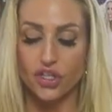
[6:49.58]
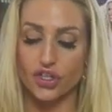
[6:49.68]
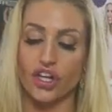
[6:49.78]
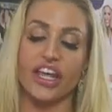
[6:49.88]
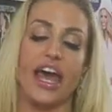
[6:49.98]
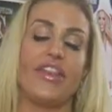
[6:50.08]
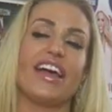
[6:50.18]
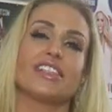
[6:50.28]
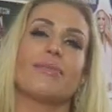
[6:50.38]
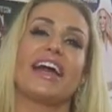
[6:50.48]
So yeah,
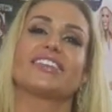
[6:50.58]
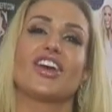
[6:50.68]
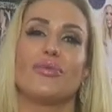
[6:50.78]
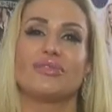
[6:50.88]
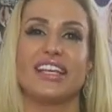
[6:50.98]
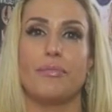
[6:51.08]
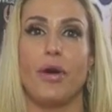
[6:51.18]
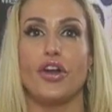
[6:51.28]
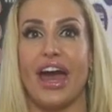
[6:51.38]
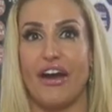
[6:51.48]
that's my top
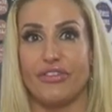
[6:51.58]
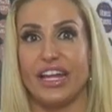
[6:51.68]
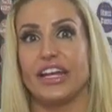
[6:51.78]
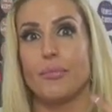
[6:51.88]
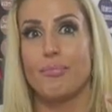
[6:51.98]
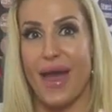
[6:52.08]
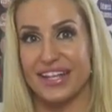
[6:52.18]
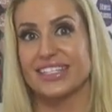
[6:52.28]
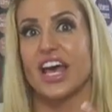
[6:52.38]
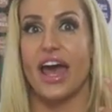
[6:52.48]
tip on having
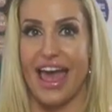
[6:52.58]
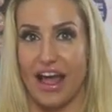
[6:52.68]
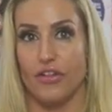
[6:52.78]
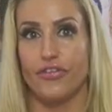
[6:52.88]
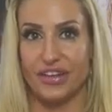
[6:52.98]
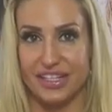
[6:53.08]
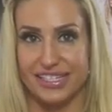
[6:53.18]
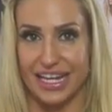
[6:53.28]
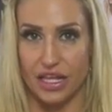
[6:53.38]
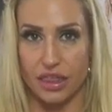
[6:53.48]
better, healthier
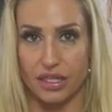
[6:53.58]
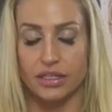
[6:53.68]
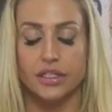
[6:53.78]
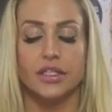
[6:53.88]
teeth.